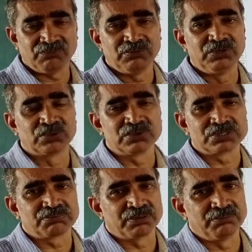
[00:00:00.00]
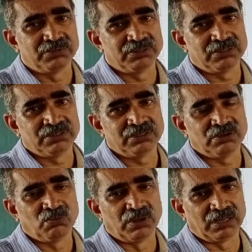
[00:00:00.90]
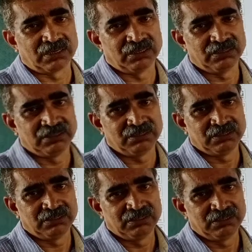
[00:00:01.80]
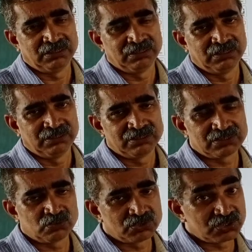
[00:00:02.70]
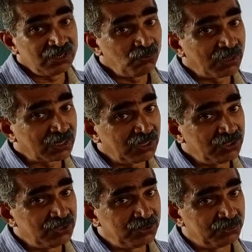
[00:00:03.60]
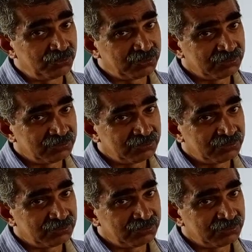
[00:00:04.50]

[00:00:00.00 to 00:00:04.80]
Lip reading: withdraws from war. Still war continued.